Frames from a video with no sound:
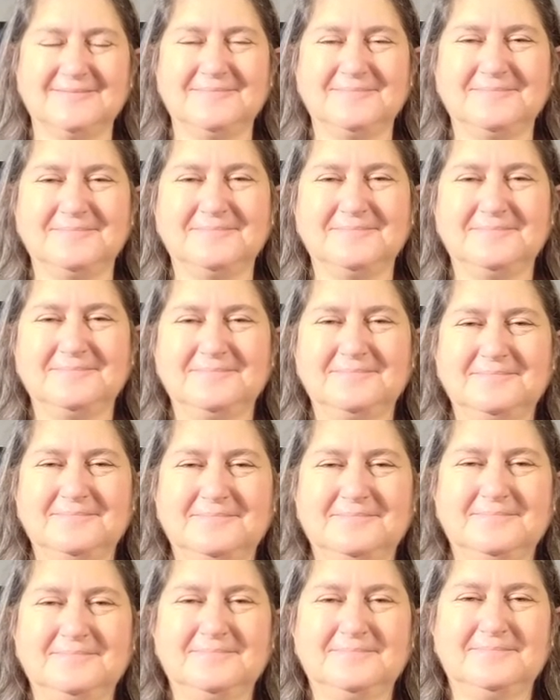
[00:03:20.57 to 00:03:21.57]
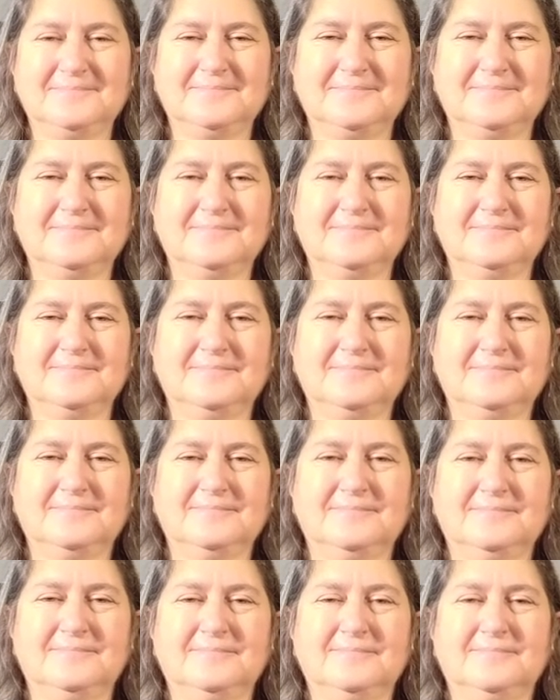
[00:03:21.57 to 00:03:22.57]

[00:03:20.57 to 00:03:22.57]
(silence)